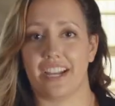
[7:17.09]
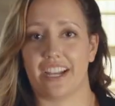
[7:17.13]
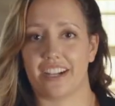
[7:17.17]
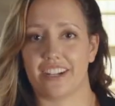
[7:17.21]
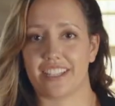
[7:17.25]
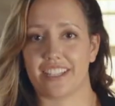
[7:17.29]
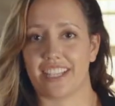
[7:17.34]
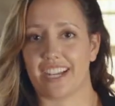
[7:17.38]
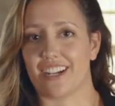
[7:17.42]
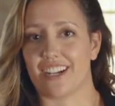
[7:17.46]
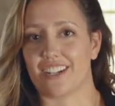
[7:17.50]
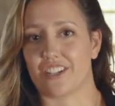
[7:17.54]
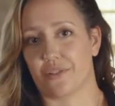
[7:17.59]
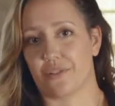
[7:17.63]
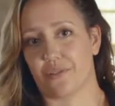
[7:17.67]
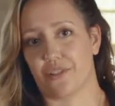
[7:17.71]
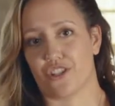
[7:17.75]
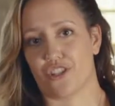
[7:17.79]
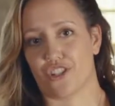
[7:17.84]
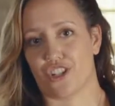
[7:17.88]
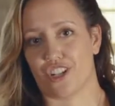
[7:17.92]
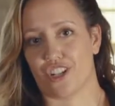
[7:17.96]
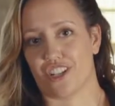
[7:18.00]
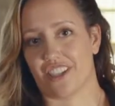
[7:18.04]
They are there to
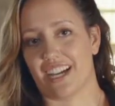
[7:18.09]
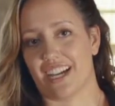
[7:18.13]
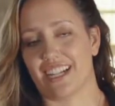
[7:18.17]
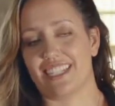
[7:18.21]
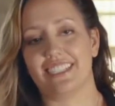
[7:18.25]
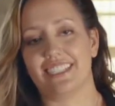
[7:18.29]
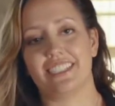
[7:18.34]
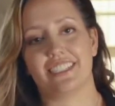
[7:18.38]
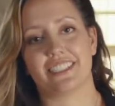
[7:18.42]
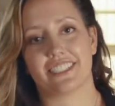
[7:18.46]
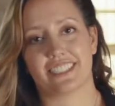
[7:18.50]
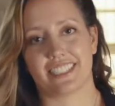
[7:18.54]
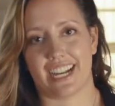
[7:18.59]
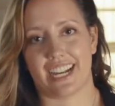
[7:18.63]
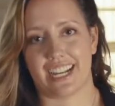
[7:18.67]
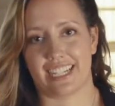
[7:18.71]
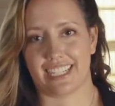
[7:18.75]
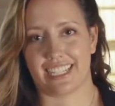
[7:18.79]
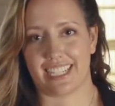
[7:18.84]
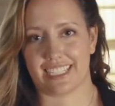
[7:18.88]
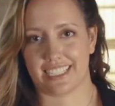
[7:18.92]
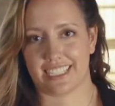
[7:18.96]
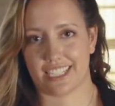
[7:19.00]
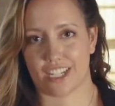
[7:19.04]
ensure that each
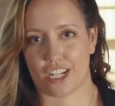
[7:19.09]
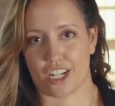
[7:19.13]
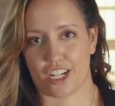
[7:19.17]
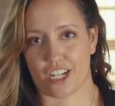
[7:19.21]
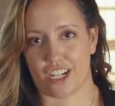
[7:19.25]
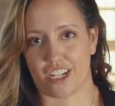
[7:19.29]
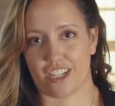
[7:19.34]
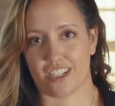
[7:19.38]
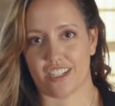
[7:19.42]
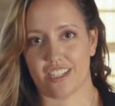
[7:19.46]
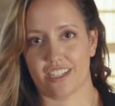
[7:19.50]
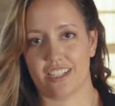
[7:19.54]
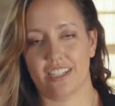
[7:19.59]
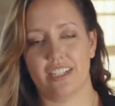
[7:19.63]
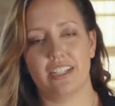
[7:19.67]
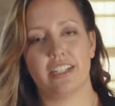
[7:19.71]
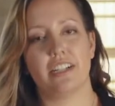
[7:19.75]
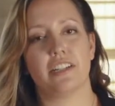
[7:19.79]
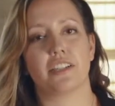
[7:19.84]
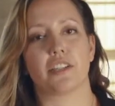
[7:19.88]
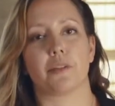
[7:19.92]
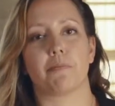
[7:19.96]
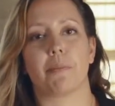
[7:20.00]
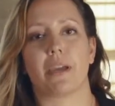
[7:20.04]
side gets heard,
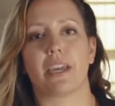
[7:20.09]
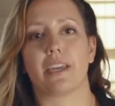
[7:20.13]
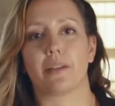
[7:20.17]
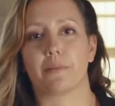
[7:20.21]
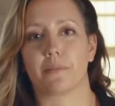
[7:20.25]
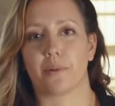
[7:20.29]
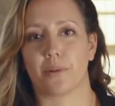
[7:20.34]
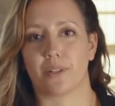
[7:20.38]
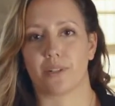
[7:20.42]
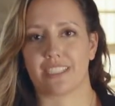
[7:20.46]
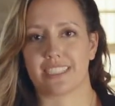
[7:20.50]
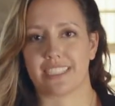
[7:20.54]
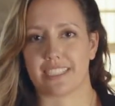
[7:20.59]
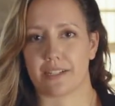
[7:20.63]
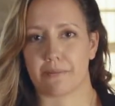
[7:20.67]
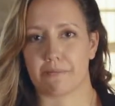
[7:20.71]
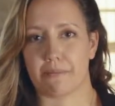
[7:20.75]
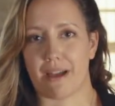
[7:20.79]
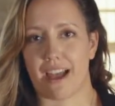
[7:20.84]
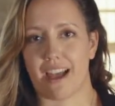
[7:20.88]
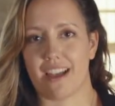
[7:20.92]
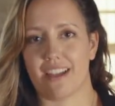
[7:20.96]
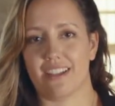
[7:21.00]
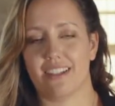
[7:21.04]
the pain points are
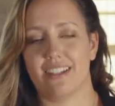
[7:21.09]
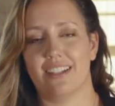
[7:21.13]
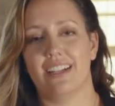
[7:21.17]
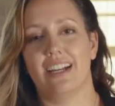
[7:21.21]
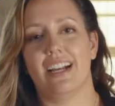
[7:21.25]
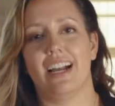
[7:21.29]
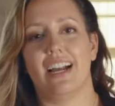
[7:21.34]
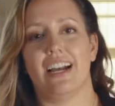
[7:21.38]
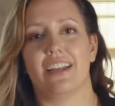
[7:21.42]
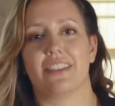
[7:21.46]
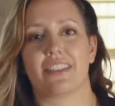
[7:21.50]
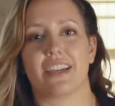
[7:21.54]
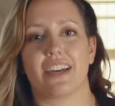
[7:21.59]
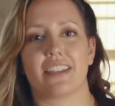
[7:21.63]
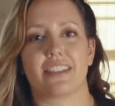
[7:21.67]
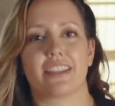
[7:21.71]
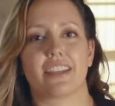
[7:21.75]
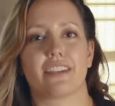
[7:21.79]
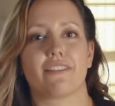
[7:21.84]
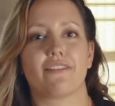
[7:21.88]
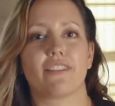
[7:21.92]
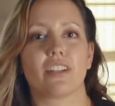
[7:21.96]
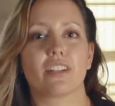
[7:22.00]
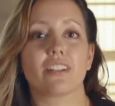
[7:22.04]
met, and that
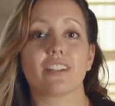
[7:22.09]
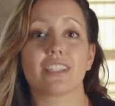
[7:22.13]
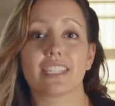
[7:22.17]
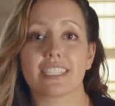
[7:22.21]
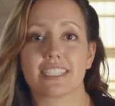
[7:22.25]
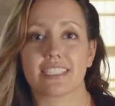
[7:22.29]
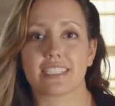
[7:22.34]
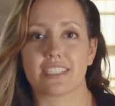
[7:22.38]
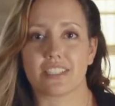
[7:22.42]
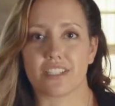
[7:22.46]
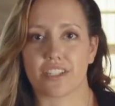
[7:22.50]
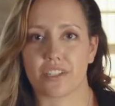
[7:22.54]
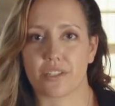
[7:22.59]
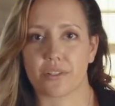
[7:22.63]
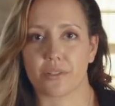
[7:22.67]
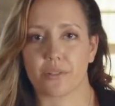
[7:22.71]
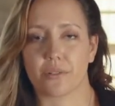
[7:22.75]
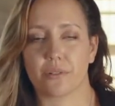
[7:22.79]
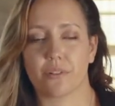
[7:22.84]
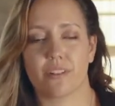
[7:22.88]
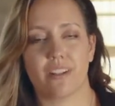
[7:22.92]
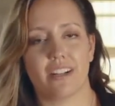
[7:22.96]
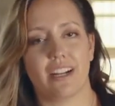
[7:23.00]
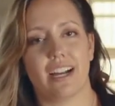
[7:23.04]
they feel listened
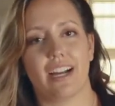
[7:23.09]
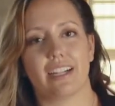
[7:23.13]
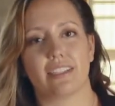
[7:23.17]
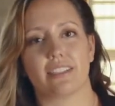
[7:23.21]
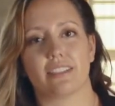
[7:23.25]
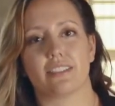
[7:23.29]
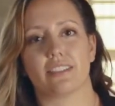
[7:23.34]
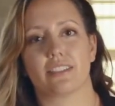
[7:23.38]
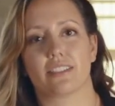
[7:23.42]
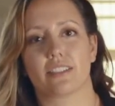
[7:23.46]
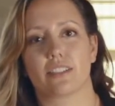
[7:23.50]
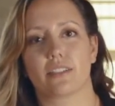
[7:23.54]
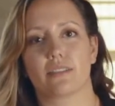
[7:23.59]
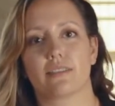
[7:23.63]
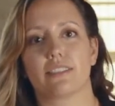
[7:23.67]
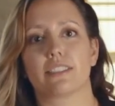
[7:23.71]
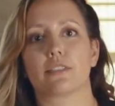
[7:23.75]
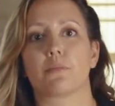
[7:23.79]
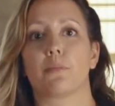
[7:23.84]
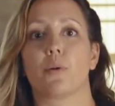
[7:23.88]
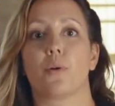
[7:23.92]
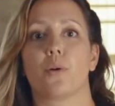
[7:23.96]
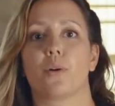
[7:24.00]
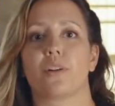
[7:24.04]
to and
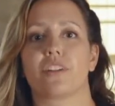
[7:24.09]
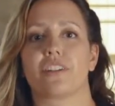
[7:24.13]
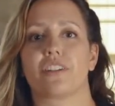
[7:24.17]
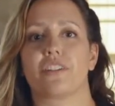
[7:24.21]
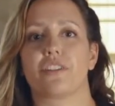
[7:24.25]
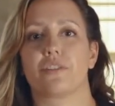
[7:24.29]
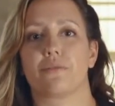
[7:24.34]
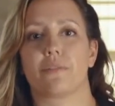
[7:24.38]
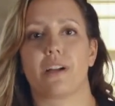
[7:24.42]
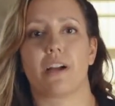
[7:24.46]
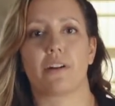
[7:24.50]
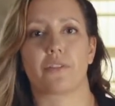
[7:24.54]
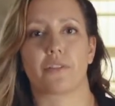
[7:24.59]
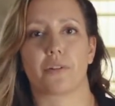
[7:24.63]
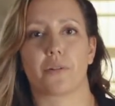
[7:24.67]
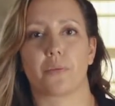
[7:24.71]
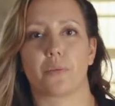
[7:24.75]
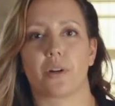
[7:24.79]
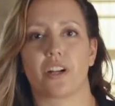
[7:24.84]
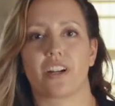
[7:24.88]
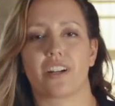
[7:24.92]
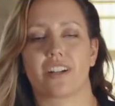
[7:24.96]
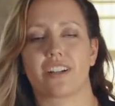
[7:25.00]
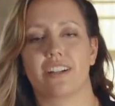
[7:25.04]
supported throughout their
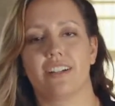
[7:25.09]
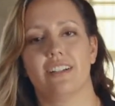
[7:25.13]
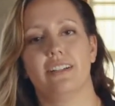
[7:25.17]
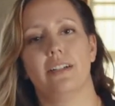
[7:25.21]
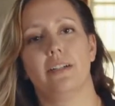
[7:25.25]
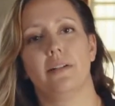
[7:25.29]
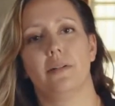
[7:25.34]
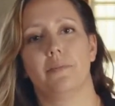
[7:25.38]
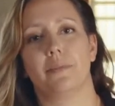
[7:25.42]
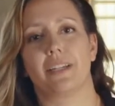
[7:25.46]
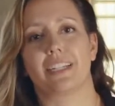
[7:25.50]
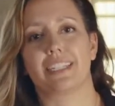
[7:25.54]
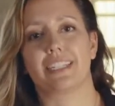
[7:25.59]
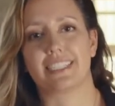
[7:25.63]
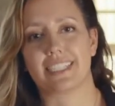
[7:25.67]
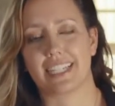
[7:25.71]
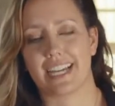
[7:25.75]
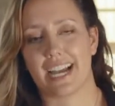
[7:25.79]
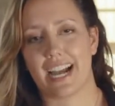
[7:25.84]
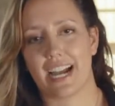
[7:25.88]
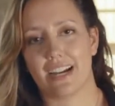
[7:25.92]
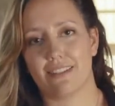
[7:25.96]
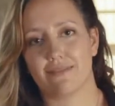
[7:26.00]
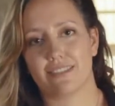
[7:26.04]
work, because
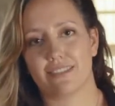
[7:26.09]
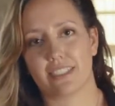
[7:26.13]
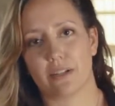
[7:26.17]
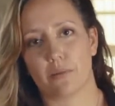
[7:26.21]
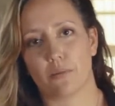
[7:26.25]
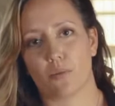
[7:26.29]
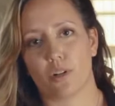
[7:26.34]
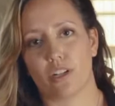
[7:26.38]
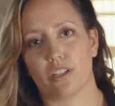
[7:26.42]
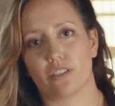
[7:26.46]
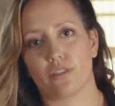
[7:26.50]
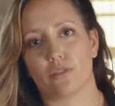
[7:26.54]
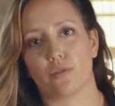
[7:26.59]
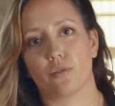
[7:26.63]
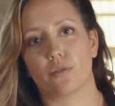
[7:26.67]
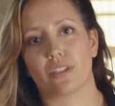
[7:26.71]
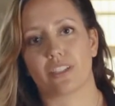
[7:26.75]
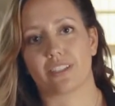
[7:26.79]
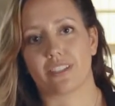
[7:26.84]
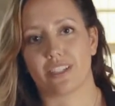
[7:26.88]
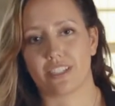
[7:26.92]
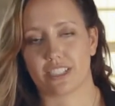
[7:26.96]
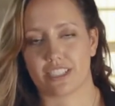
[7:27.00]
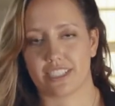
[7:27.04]
they have someone who
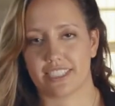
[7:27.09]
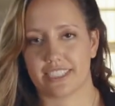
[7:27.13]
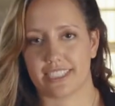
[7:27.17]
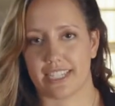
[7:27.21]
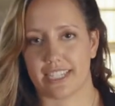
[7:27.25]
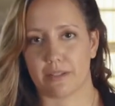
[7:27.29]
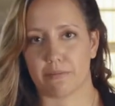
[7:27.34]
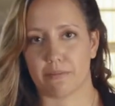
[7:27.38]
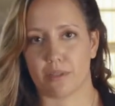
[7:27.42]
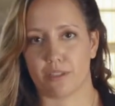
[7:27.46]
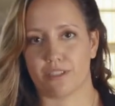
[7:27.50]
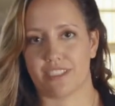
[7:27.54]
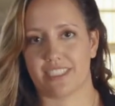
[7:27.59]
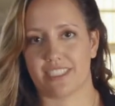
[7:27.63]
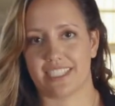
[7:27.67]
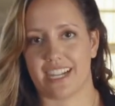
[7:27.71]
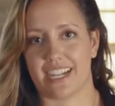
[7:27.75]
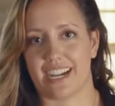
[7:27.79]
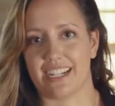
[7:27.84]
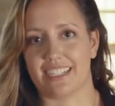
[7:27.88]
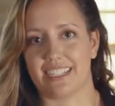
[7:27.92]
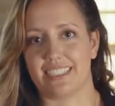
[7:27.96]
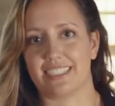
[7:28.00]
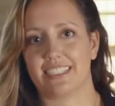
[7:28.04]
can understand both
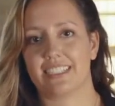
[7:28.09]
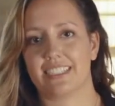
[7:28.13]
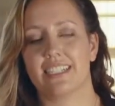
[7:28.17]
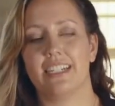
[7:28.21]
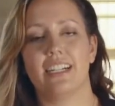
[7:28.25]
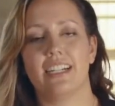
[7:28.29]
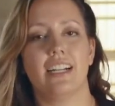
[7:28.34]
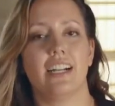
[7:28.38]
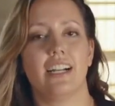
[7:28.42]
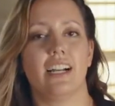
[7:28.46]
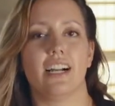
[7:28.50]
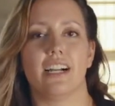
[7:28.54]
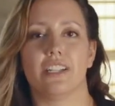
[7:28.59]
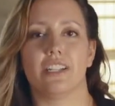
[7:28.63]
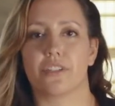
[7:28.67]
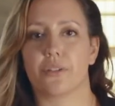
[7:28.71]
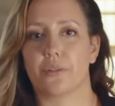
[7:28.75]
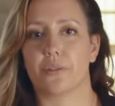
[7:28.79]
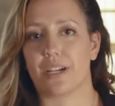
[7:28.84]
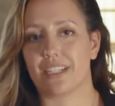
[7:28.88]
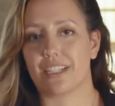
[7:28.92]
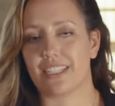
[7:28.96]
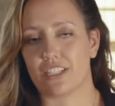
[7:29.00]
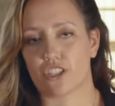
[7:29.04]
sides and
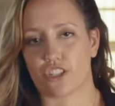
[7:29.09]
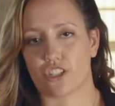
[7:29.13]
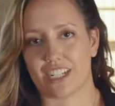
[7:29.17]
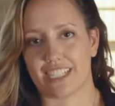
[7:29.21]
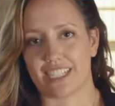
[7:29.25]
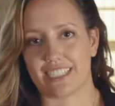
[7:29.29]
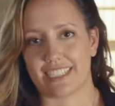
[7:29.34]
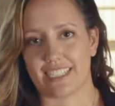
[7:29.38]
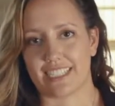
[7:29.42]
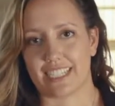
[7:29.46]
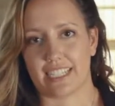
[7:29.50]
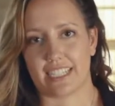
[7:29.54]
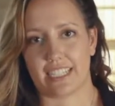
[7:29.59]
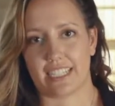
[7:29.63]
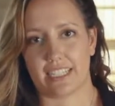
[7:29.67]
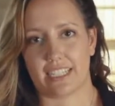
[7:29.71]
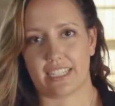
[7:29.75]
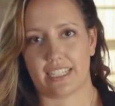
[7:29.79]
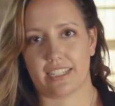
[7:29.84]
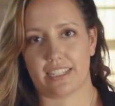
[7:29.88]
do any translating